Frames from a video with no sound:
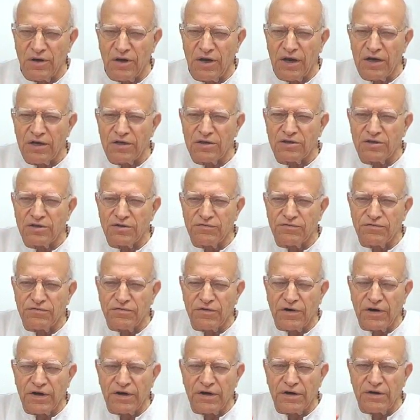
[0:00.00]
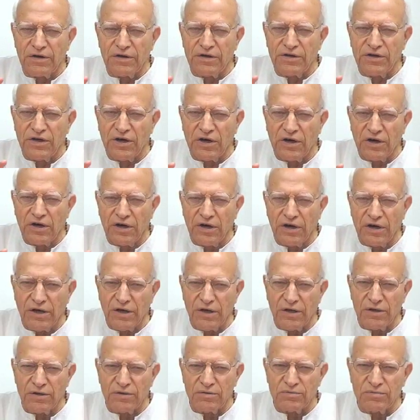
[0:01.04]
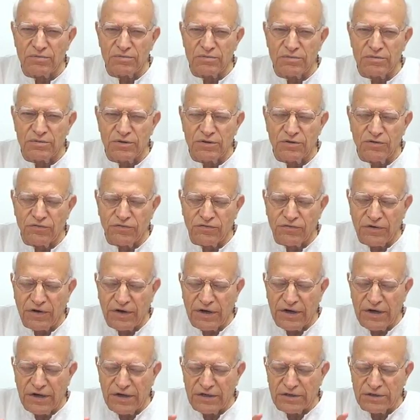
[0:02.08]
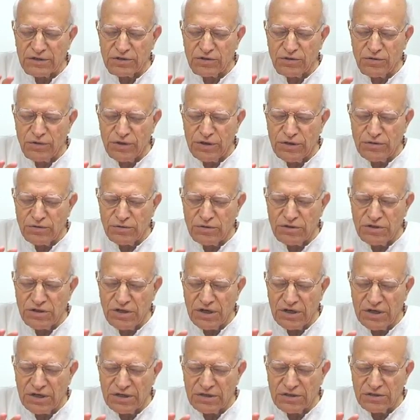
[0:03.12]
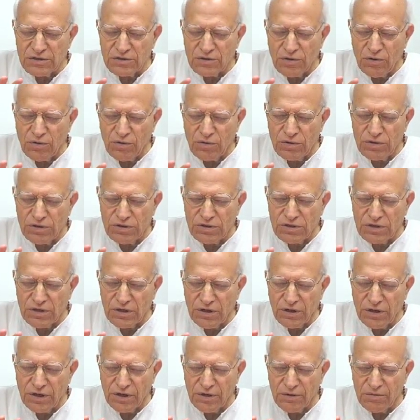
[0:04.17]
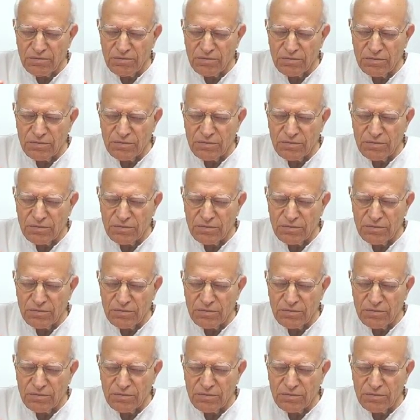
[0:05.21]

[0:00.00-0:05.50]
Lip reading: Let the fire die. The fire is going to take its own time.